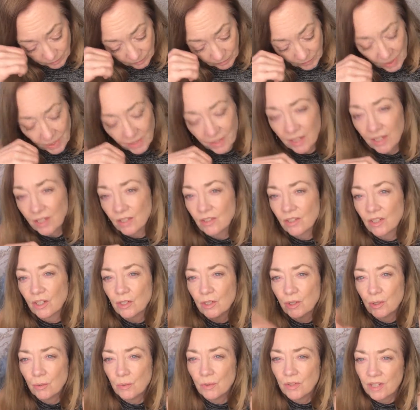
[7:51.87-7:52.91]
I think it's like
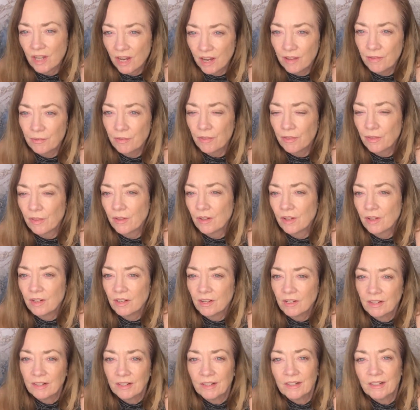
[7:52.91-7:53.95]
June 10th.
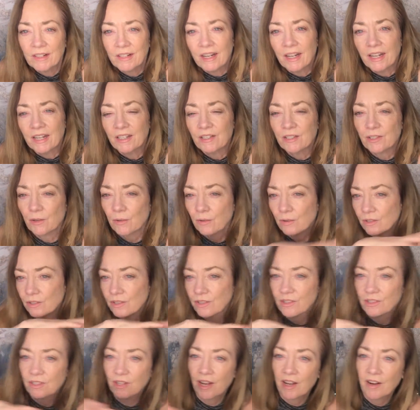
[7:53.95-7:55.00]
And so there's
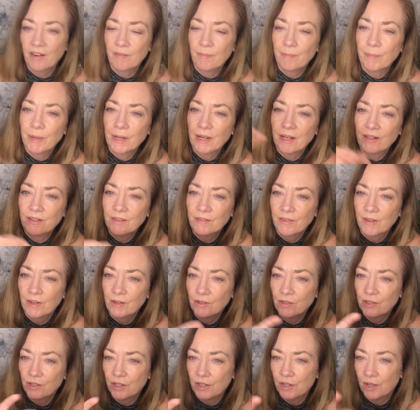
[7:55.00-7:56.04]
this kind of band of
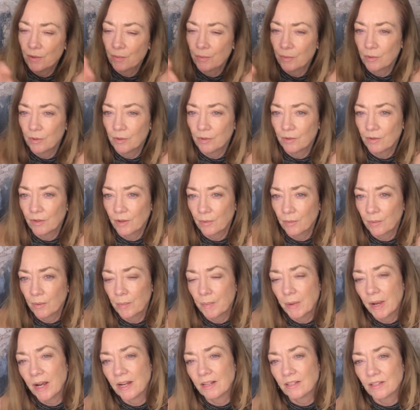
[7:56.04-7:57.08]
energy that we're
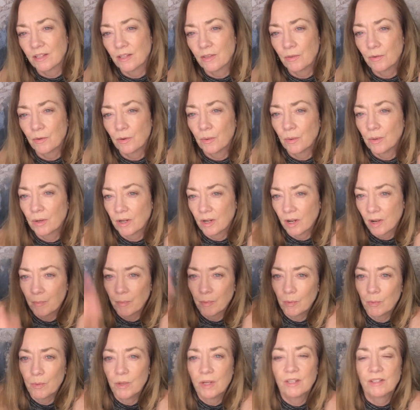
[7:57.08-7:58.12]
passing through, and a
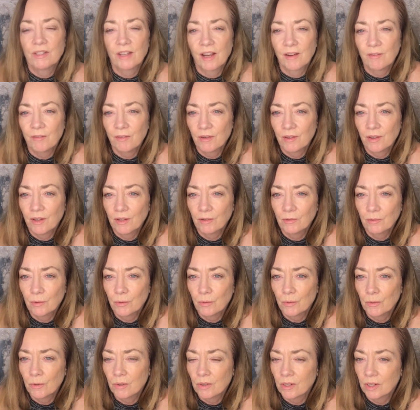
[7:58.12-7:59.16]
couple weeks after that
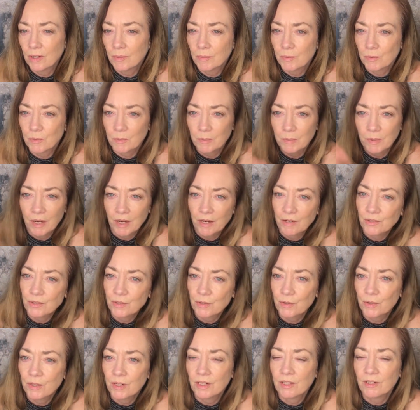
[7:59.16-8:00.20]
lunar eclipse we'll be
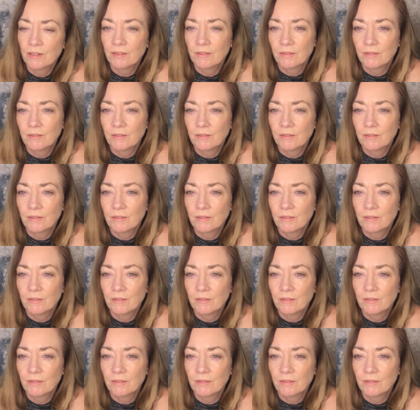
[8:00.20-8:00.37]
entering